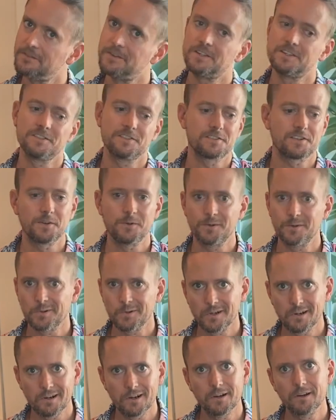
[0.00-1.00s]
You can just go in
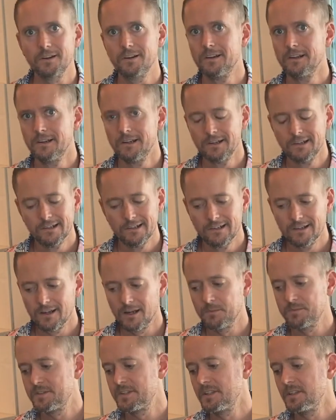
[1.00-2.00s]
order.
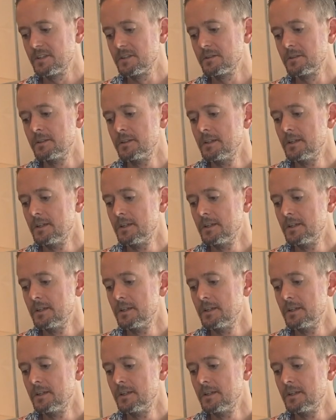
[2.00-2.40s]
Up to you.